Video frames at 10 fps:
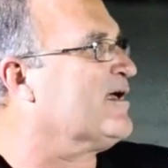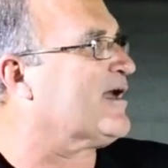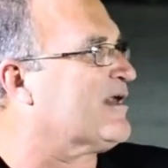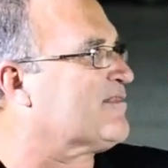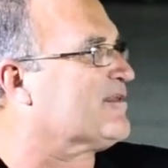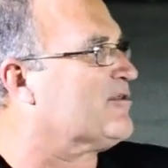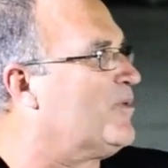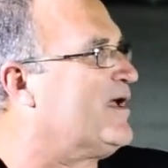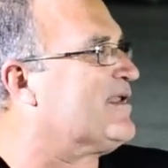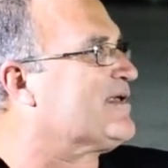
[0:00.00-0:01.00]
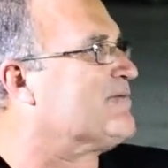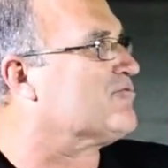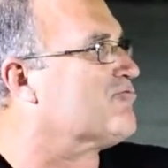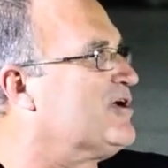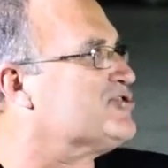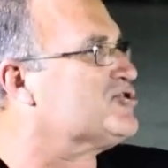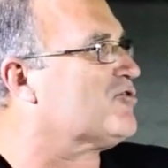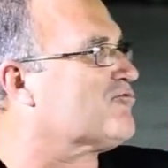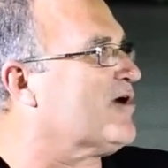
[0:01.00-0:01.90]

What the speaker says: and I think the way to keep the ratio